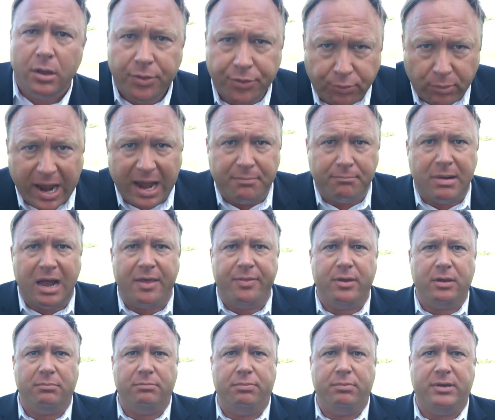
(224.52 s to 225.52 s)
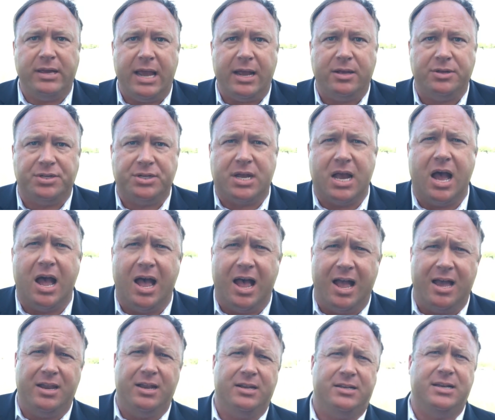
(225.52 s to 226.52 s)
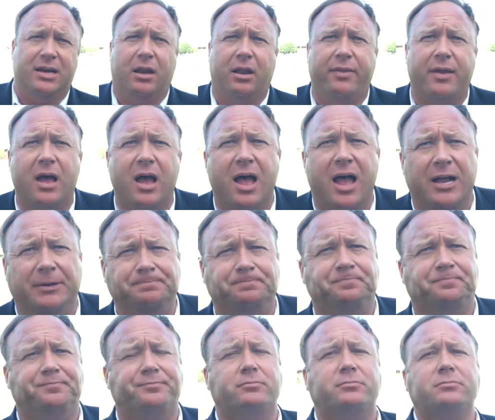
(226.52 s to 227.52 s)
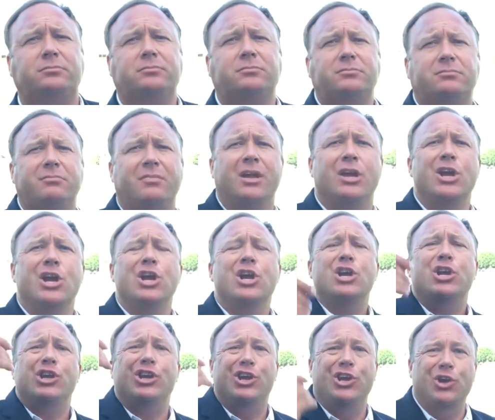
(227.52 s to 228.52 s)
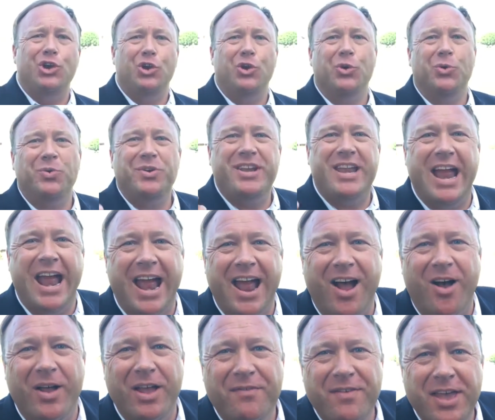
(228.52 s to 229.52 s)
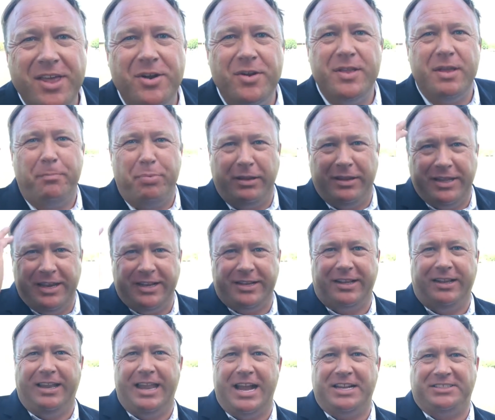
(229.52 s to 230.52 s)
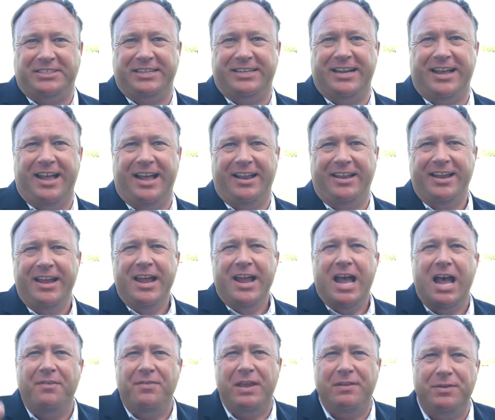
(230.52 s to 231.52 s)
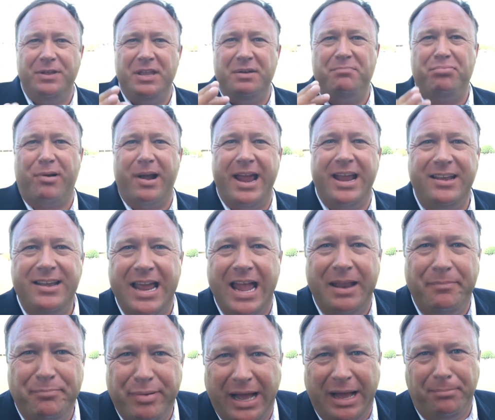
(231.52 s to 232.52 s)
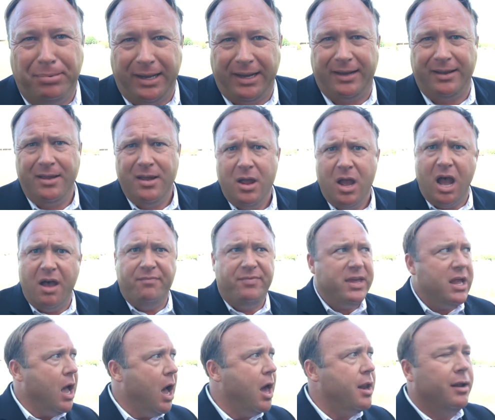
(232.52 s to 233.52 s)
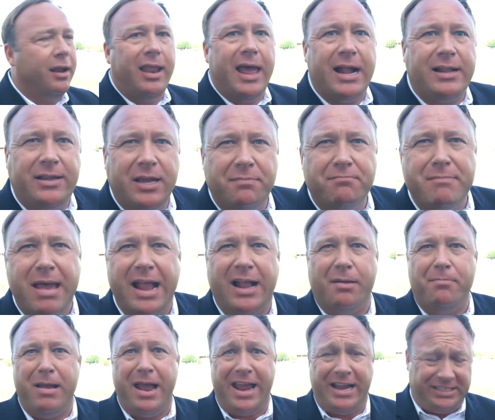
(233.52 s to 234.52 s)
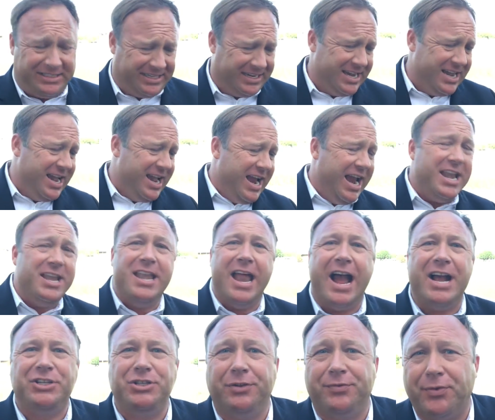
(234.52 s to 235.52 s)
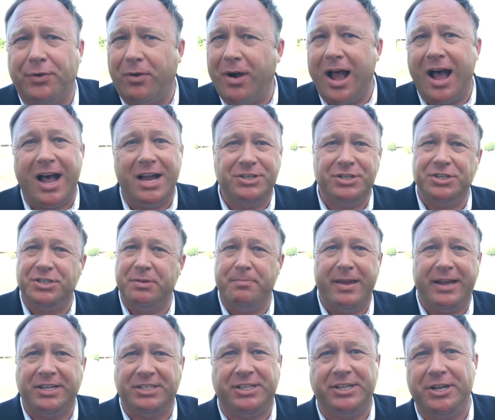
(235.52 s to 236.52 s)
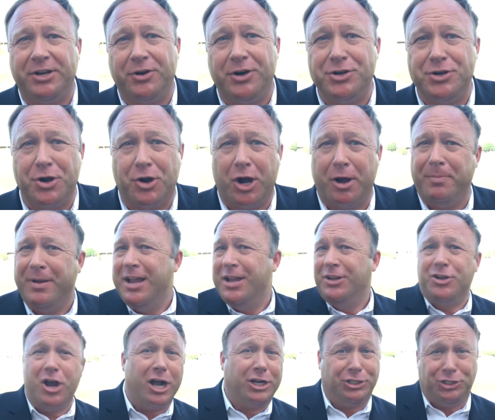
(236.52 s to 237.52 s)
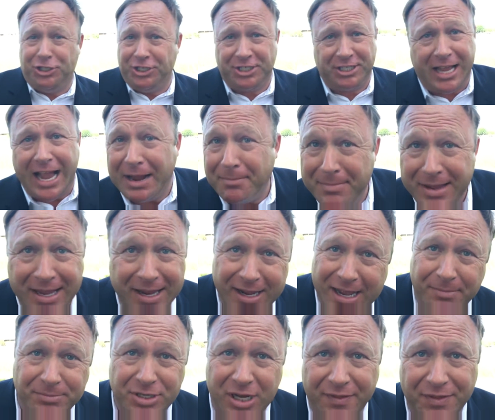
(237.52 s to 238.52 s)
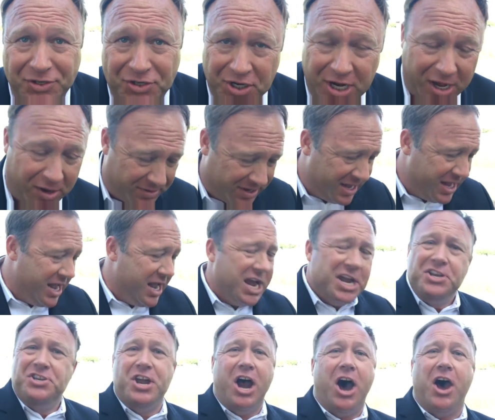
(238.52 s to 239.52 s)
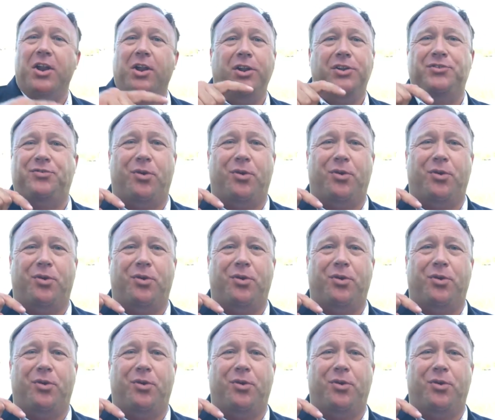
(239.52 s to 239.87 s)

threat by the Genghis Khan, Attila the Hun. You now have entered the political lexicon of even the brain-dead public, of the unelected megabanks. And Nigel Farage is the biggest leader in Europe, talks just like me and comes on the show. Donald